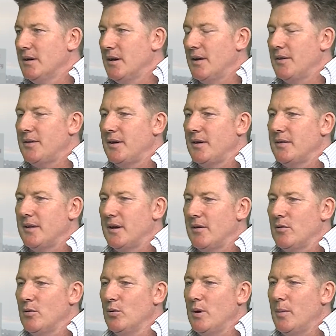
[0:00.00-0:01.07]
I think they're
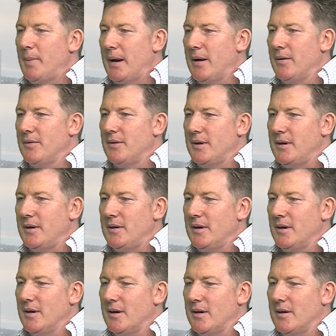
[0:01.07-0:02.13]
all about
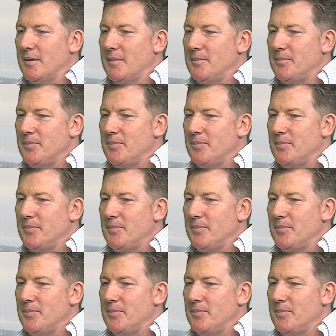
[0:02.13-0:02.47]
the